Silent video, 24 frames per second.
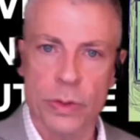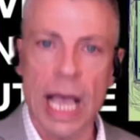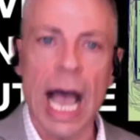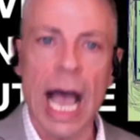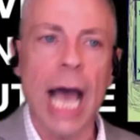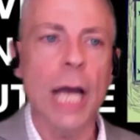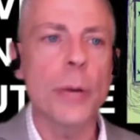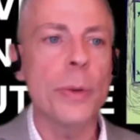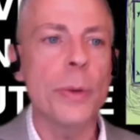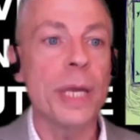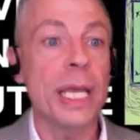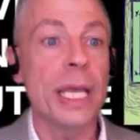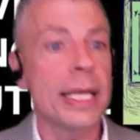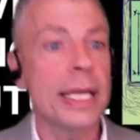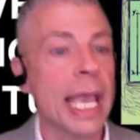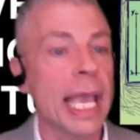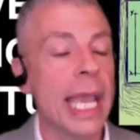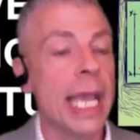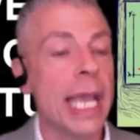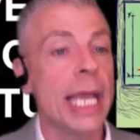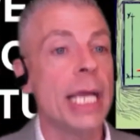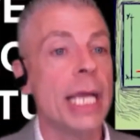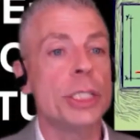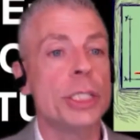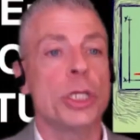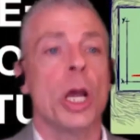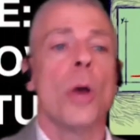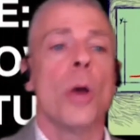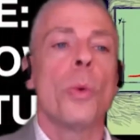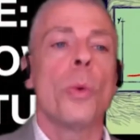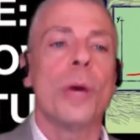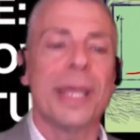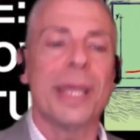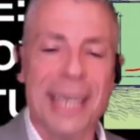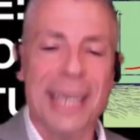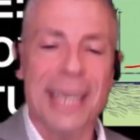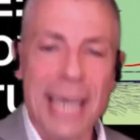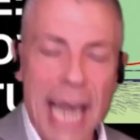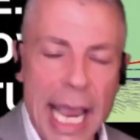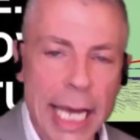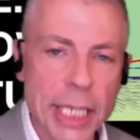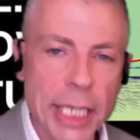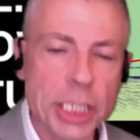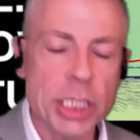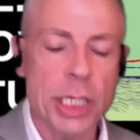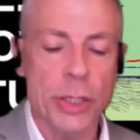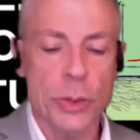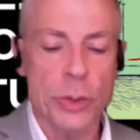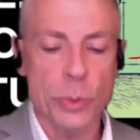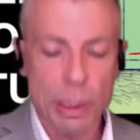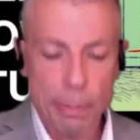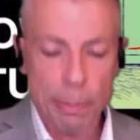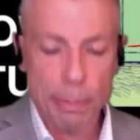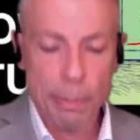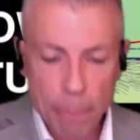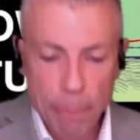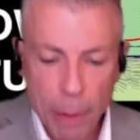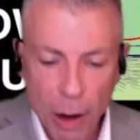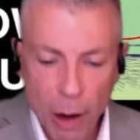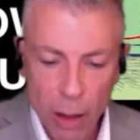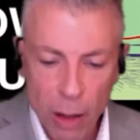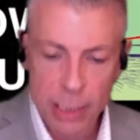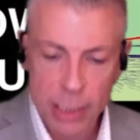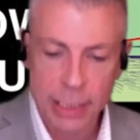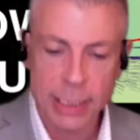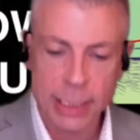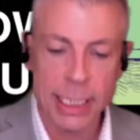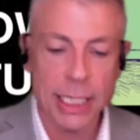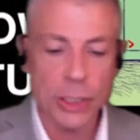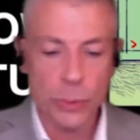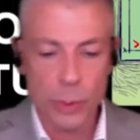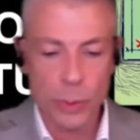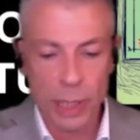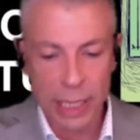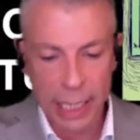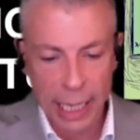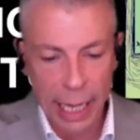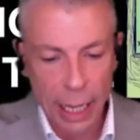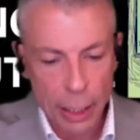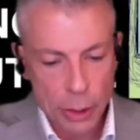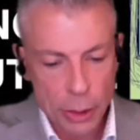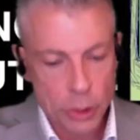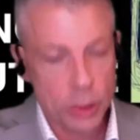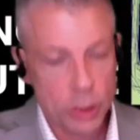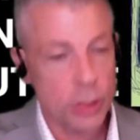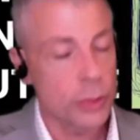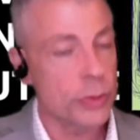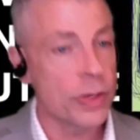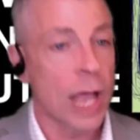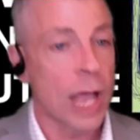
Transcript: How do we engage with nations, with polities, with cultures